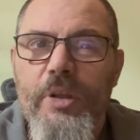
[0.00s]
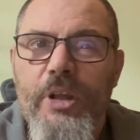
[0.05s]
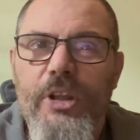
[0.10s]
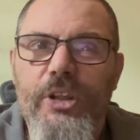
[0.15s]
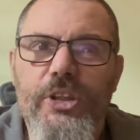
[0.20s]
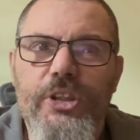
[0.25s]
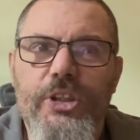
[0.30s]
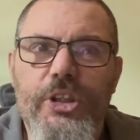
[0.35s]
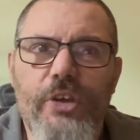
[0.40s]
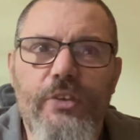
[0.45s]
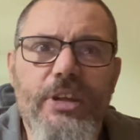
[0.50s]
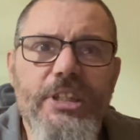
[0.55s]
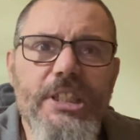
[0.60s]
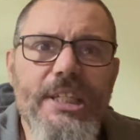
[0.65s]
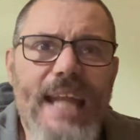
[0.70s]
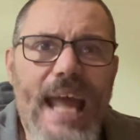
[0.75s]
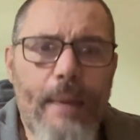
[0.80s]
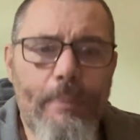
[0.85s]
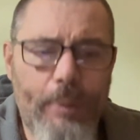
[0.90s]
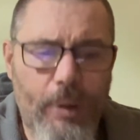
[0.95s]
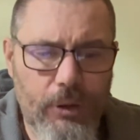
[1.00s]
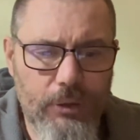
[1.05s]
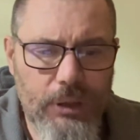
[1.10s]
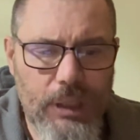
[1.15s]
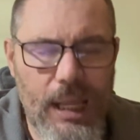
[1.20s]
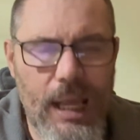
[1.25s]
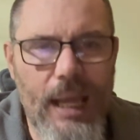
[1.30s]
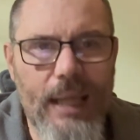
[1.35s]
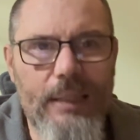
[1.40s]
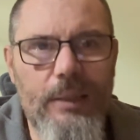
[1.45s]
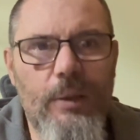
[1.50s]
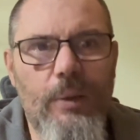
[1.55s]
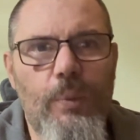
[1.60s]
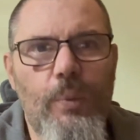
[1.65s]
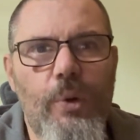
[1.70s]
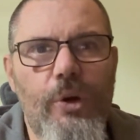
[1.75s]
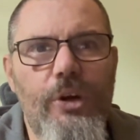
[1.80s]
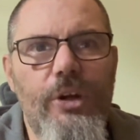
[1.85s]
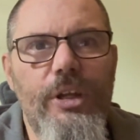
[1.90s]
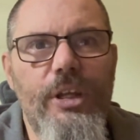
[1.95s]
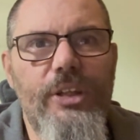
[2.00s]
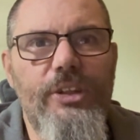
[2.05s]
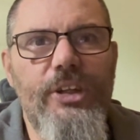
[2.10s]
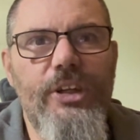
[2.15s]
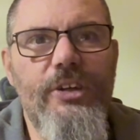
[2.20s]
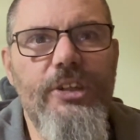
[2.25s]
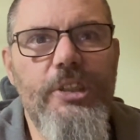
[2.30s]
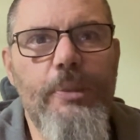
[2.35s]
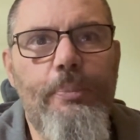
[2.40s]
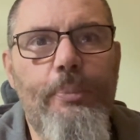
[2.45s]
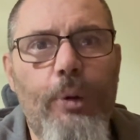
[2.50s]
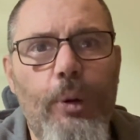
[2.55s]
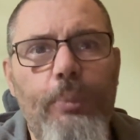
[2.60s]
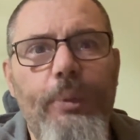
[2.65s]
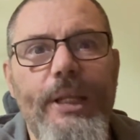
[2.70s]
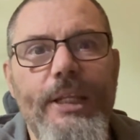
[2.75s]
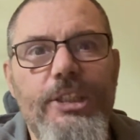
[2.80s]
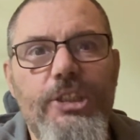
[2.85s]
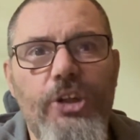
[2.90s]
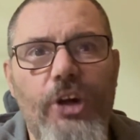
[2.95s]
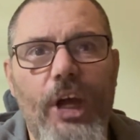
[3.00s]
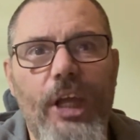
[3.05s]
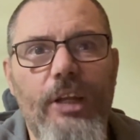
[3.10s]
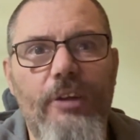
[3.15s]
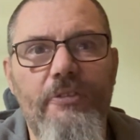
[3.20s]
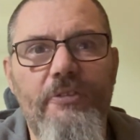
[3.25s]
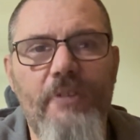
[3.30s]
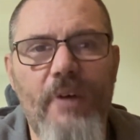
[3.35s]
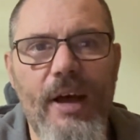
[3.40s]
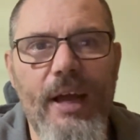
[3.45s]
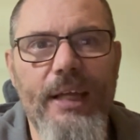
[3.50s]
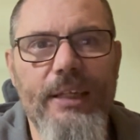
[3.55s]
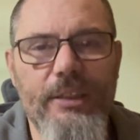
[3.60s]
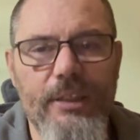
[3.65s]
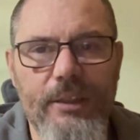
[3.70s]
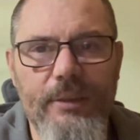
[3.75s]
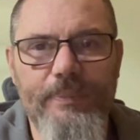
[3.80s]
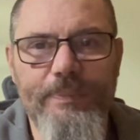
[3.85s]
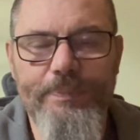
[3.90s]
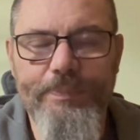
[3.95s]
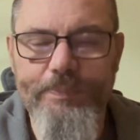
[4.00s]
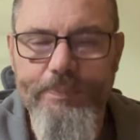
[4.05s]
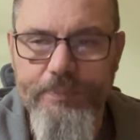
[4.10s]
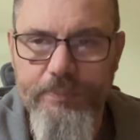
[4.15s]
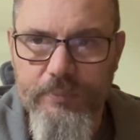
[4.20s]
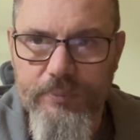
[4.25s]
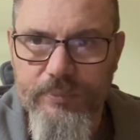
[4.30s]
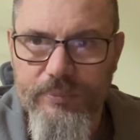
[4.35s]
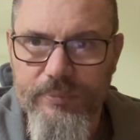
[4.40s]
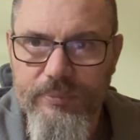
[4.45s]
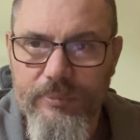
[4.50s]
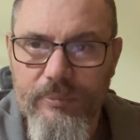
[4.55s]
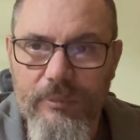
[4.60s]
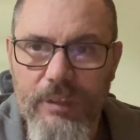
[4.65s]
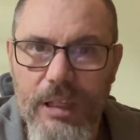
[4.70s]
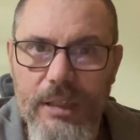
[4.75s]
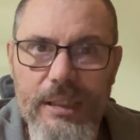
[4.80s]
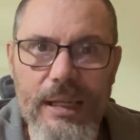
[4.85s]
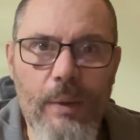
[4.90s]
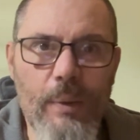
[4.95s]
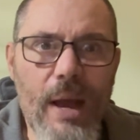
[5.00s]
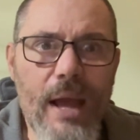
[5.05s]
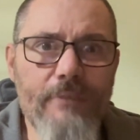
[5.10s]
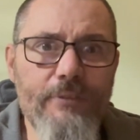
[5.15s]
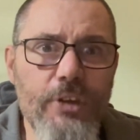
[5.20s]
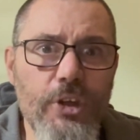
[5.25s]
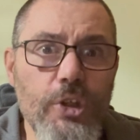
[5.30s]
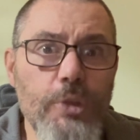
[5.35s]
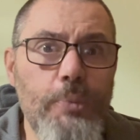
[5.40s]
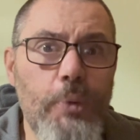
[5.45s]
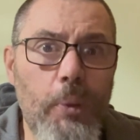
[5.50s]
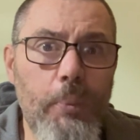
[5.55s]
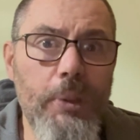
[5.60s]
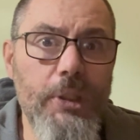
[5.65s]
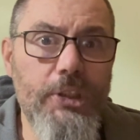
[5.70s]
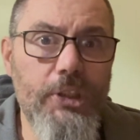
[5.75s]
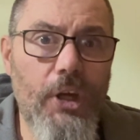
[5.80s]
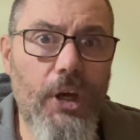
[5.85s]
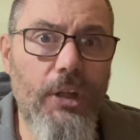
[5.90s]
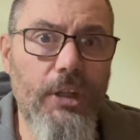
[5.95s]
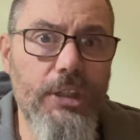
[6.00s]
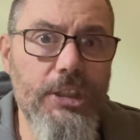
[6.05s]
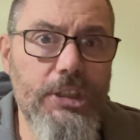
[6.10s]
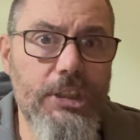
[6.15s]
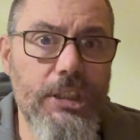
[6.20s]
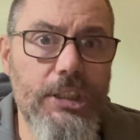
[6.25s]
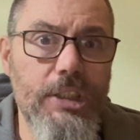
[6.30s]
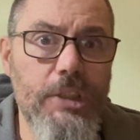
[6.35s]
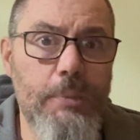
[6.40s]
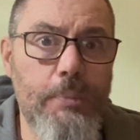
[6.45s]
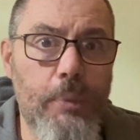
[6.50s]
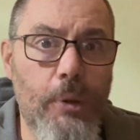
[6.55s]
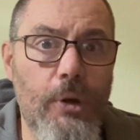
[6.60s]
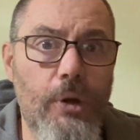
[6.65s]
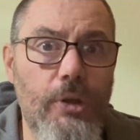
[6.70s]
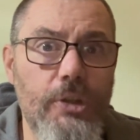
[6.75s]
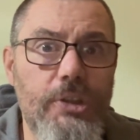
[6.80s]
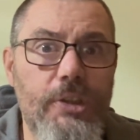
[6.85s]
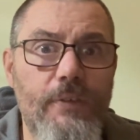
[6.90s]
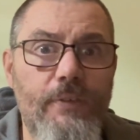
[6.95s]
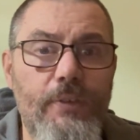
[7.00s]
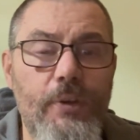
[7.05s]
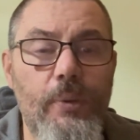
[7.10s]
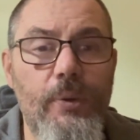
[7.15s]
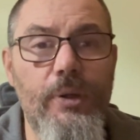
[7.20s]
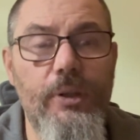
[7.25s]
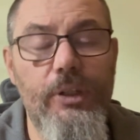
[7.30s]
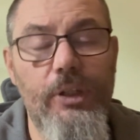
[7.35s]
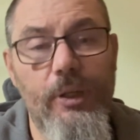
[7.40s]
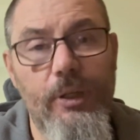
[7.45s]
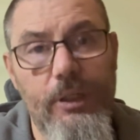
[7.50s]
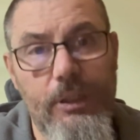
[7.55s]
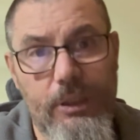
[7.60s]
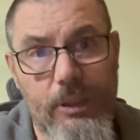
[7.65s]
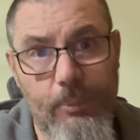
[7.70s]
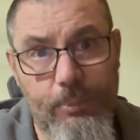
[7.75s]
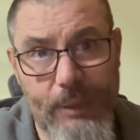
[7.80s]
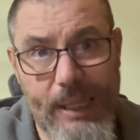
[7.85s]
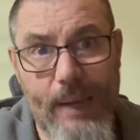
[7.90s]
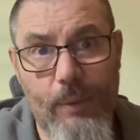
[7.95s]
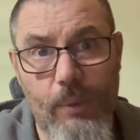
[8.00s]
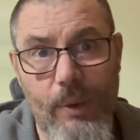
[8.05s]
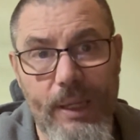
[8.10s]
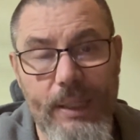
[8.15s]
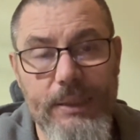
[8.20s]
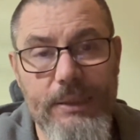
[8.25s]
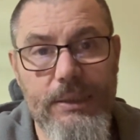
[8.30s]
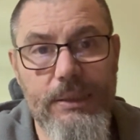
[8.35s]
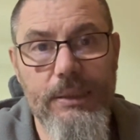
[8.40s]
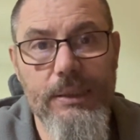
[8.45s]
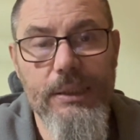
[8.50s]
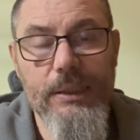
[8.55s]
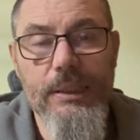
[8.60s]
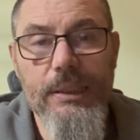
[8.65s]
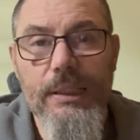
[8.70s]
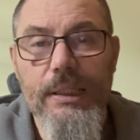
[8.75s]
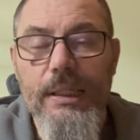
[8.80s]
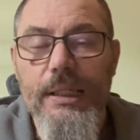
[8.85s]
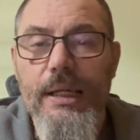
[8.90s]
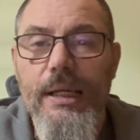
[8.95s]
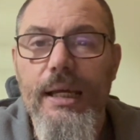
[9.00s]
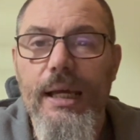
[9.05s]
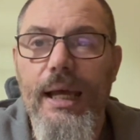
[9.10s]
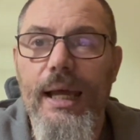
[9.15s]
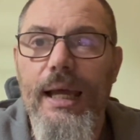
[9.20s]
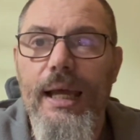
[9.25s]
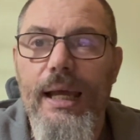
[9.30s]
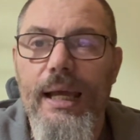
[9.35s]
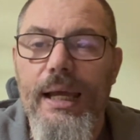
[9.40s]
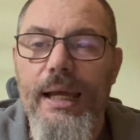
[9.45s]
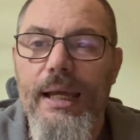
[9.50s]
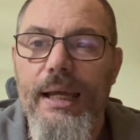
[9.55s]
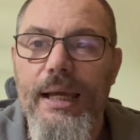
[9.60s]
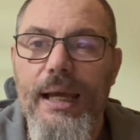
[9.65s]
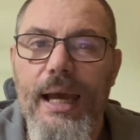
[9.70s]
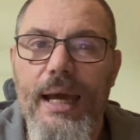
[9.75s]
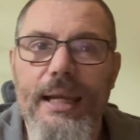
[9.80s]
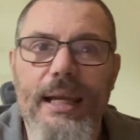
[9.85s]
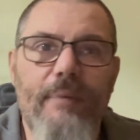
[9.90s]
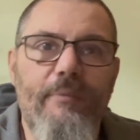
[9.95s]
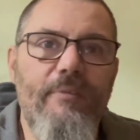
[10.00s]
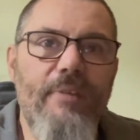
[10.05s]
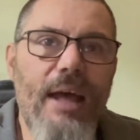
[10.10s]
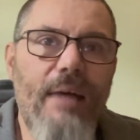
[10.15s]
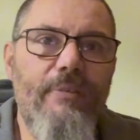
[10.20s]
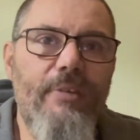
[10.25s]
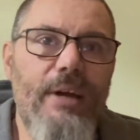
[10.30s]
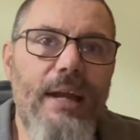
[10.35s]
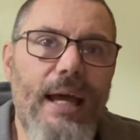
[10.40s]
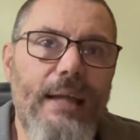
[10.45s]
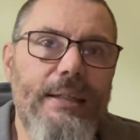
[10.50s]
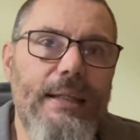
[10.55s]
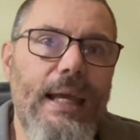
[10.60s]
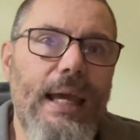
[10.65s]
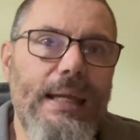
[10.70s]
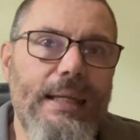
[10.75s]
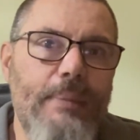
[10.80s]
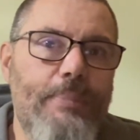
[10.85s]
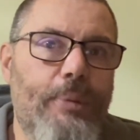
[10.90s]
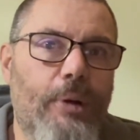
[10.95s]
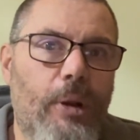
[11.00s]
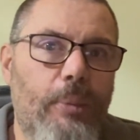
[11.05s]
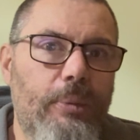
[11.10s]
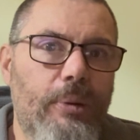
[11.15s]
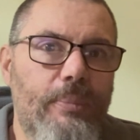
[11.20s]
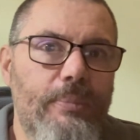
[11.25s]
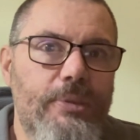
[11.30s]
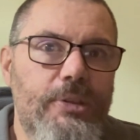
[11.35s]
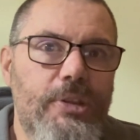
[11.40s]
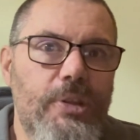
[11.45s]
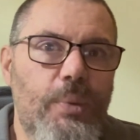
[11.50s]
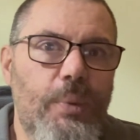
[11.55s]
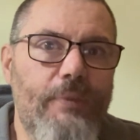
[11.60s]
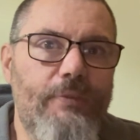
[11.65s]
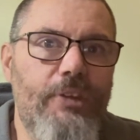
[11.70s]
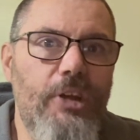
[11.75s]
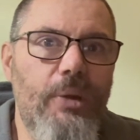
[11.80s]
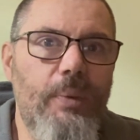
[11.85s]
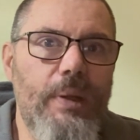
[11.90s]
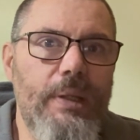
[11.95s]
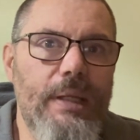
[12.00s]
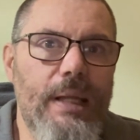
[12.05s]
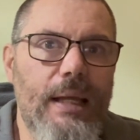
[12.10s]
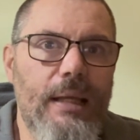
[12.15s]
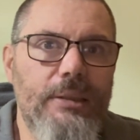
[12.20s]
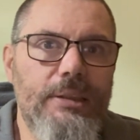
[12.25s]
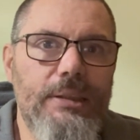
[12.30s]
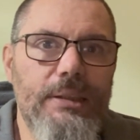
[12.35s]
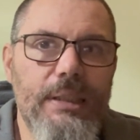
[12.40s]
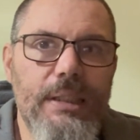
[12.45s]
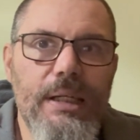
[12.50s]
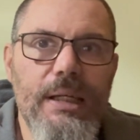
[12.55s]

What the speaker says: There is an app online where there is a public toilet finder. Now, I've used public toilets to dispose of the black waste, and I've never had any problems with doing that.